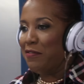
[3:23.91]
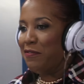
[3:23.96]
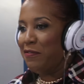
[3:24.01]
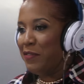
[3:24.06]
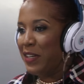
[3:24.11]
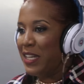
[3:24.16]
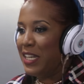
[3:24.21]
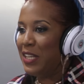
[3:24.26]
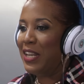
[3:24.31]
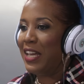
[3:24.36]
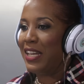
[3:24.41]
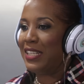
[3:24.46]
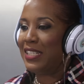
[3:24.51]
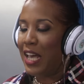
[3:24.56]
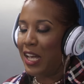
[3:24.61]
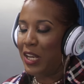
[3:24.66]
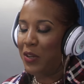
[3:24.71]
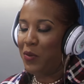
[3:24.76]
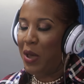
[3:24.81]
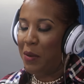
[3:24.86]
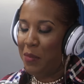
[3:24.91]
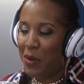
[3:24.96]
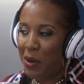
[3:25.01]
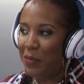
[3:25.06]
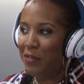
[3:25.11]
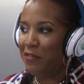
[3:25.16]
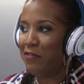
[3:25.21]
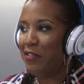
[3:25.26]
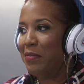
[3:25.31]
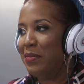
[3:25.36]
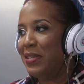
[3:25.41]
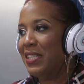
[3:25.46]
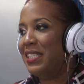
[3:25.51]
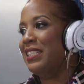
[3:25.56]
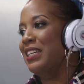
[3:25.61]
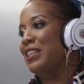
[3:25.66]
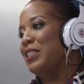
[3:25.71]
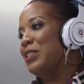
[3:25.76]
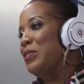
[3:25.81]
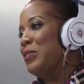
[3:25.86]
feel exactly where I'm coming from this
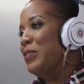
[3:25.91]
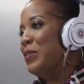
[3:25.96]
year.